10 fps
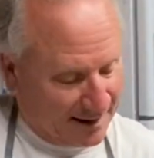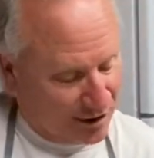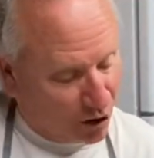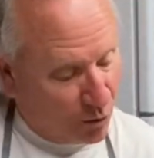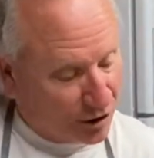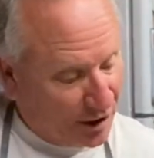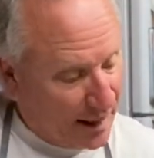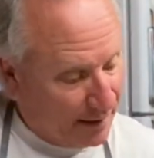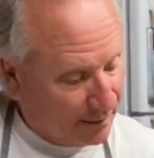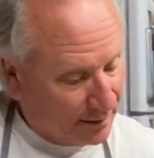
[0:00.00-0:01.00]
So we'll
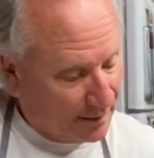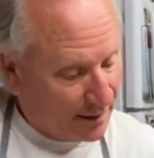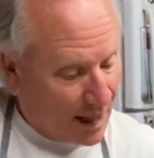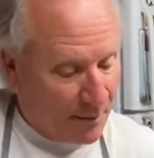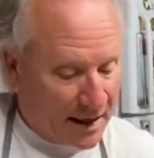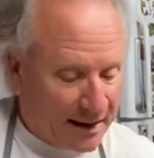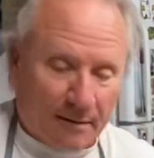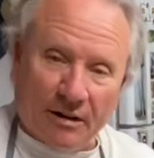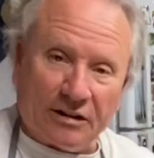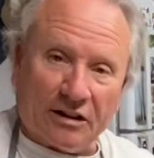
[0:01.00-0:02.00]
see. I might get a
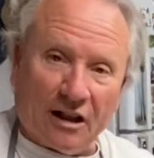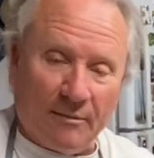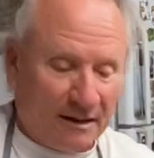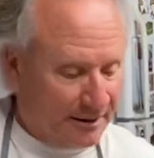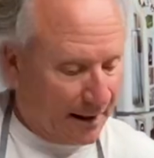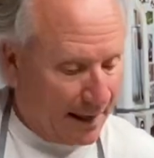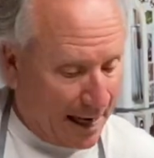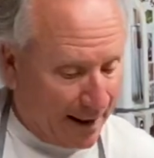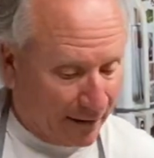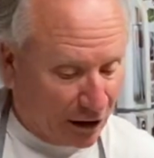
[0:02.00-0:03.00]
bunch of comments saying,
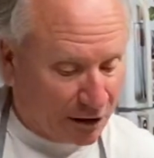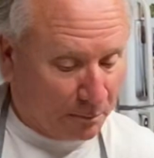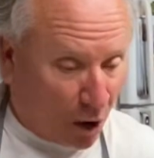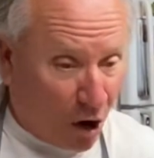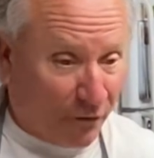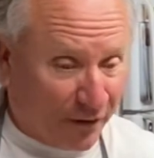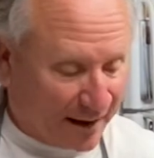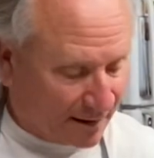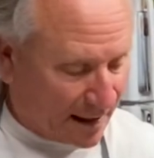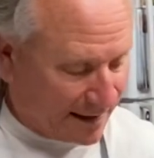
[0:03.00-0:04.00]
hey, it looks
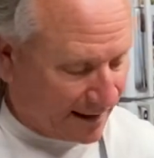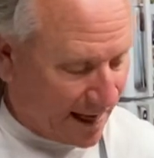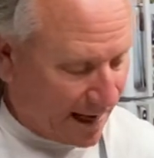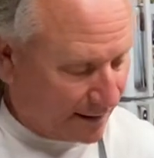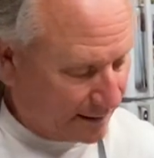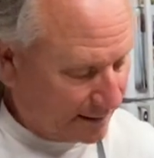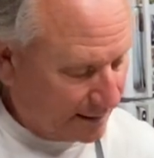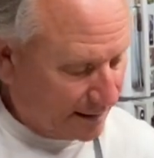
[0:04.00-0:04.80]
perfect like that.